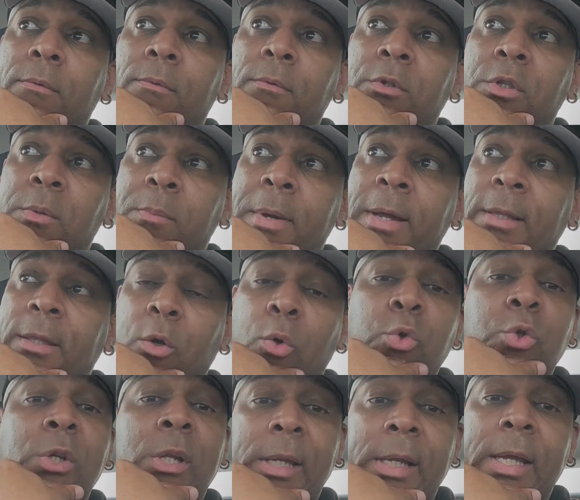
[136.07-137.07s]
to make
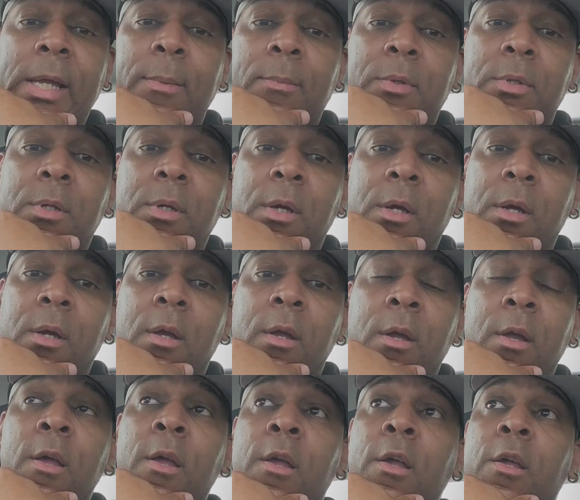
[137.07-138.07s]
those claims,
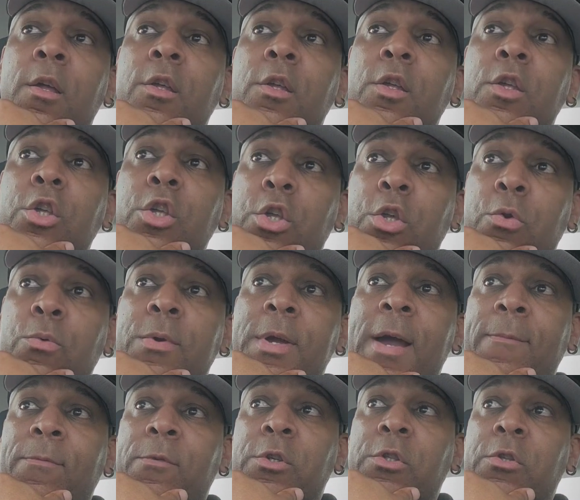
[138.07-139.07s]
you
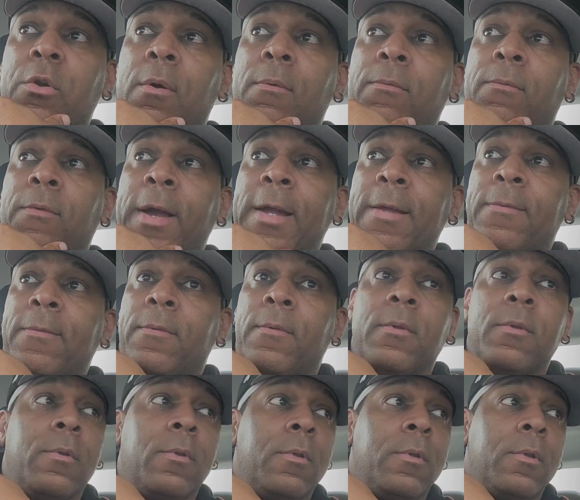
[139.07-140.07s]
have to start
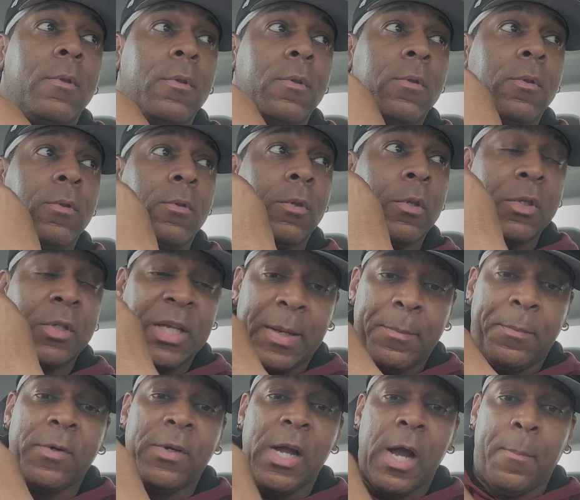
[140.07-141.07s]
fighting the
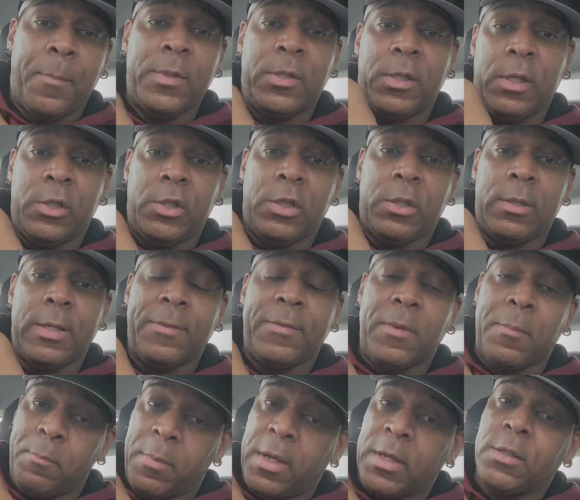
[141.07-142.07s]
type of competition that
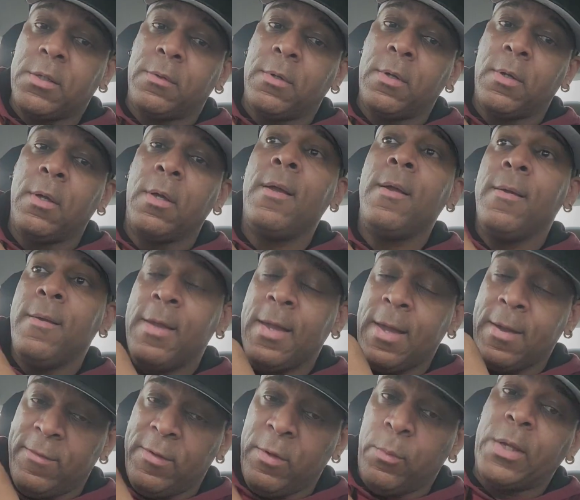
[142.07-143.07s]
the best
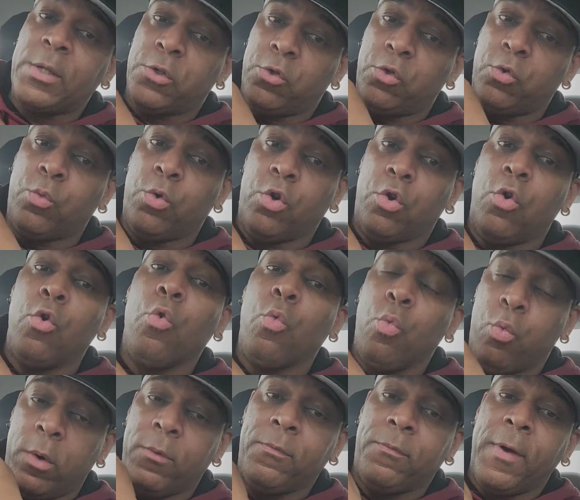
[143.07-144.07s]
heavyweights in the world
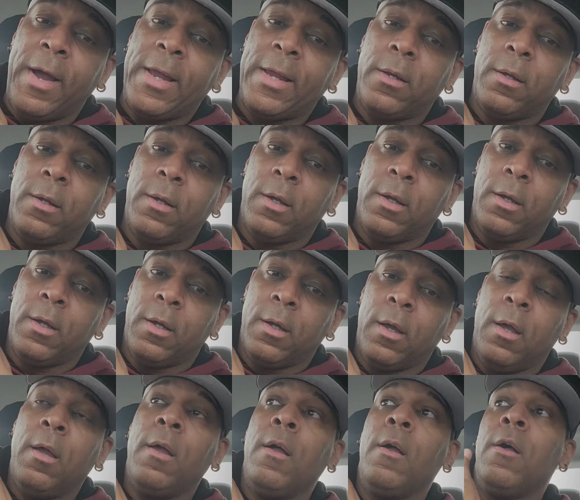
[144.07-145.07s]
would fight.
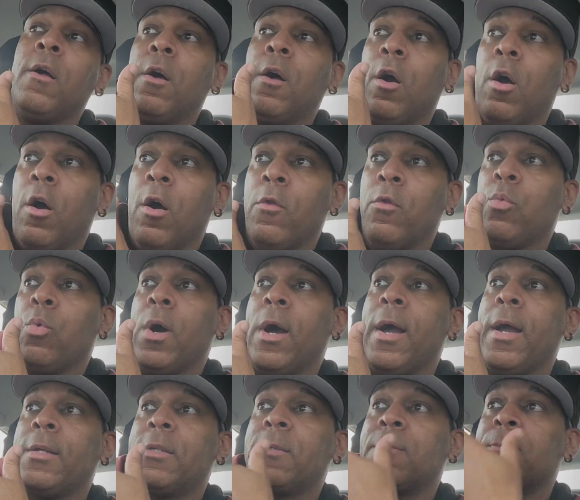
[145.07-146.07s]
Otherwise,